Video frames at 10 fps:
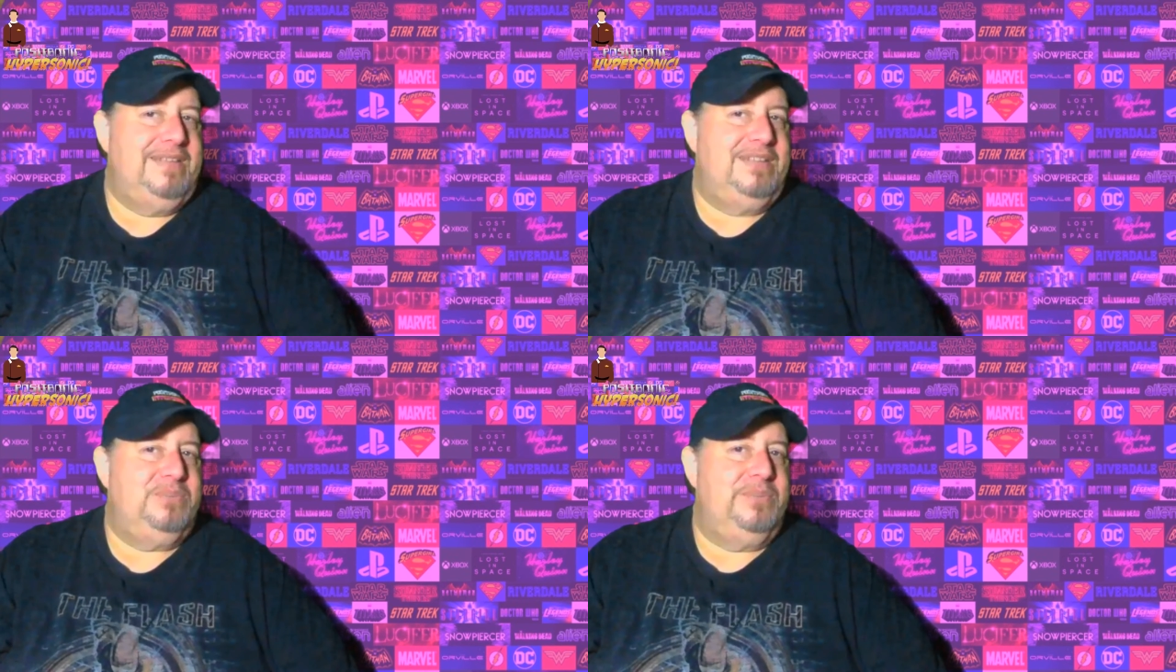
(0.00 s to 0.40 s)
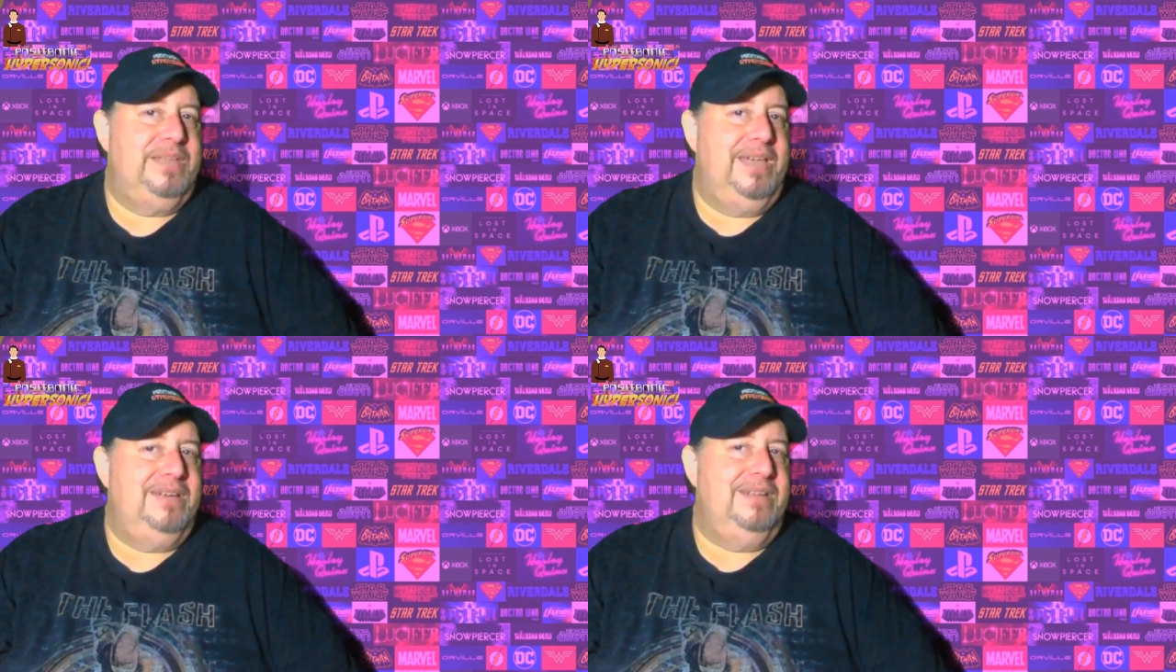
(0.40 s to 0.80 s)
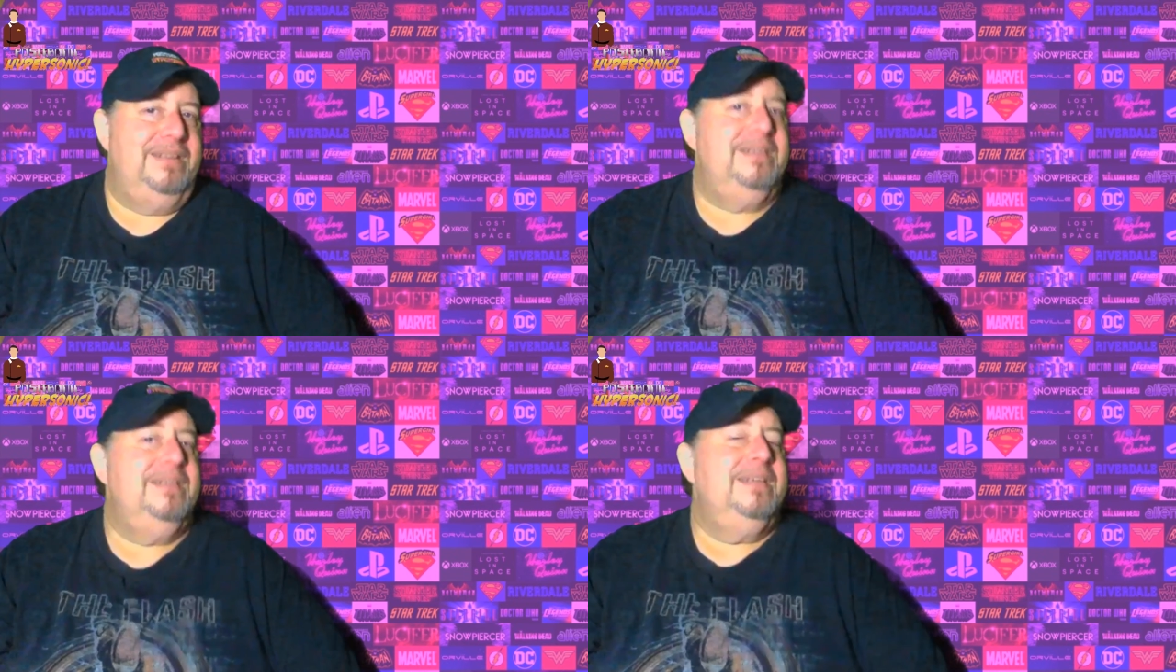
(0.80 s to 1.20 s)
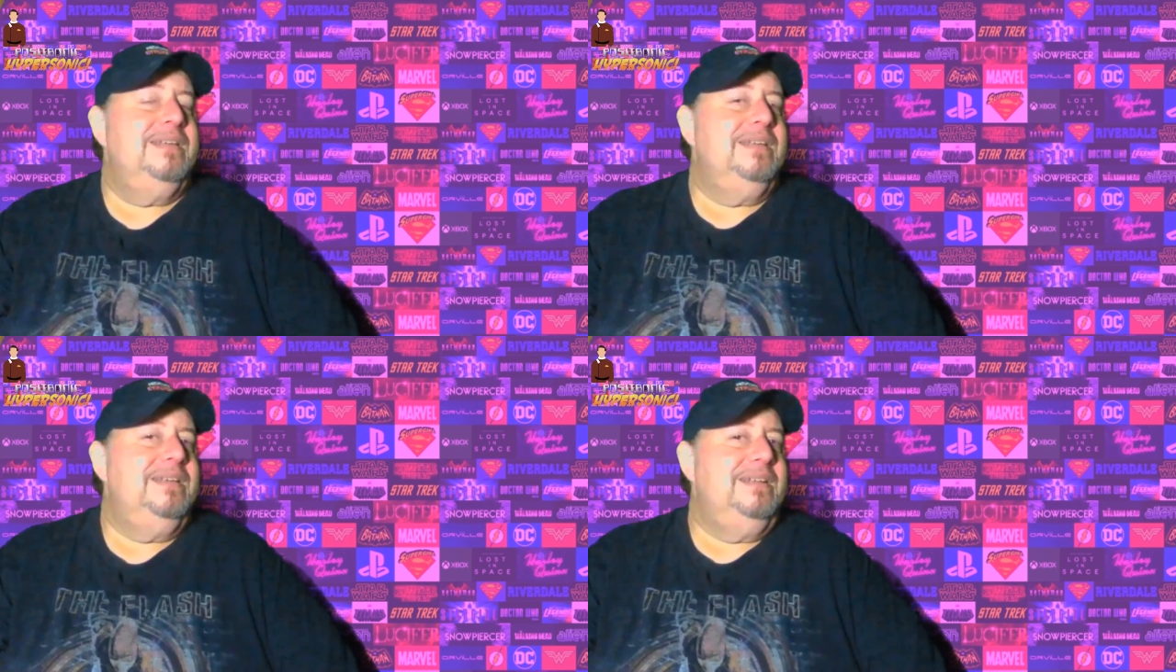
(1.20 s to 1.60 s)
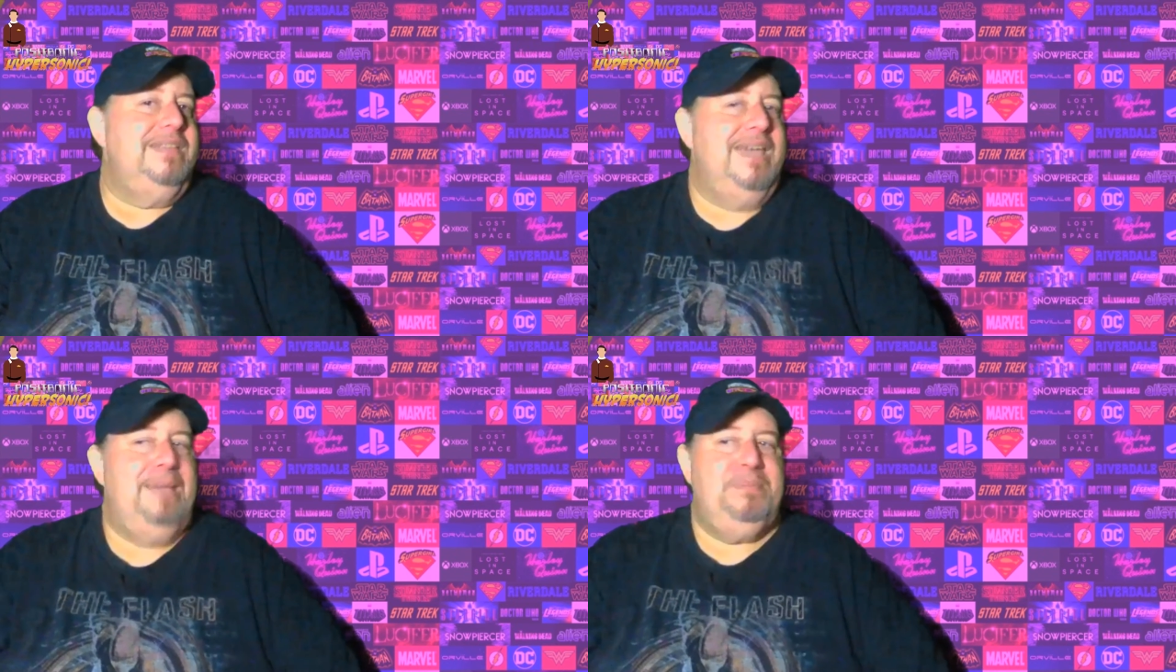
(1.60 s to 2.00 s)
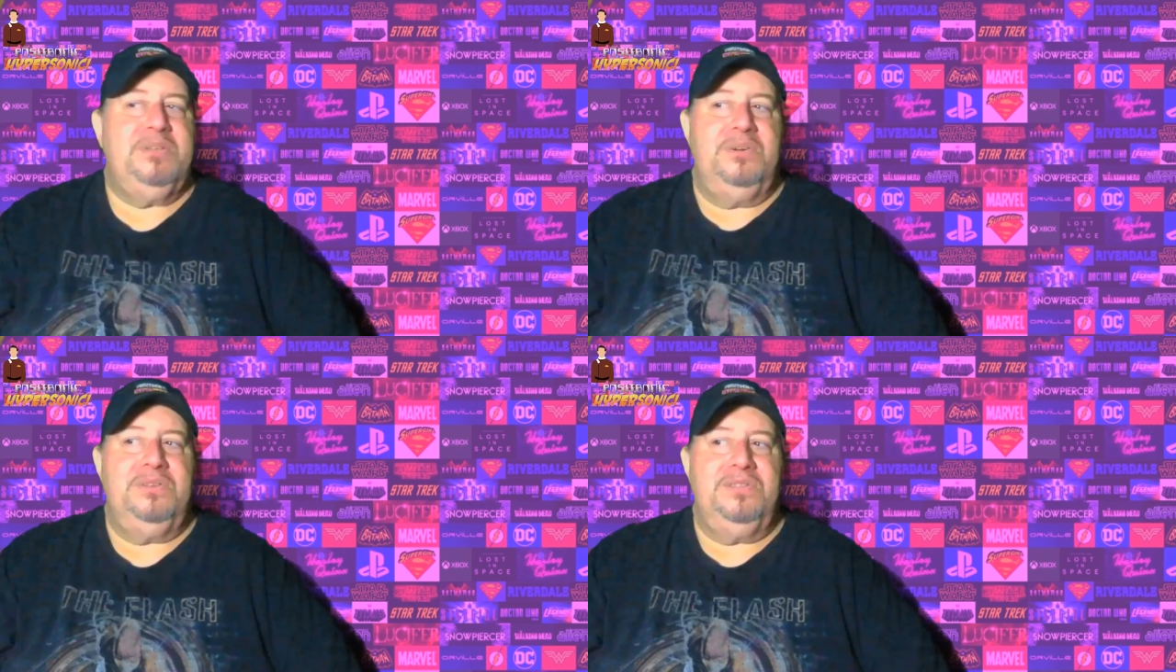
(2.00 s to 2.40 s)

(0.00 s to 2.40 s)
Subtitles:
and that's where they ended the episode.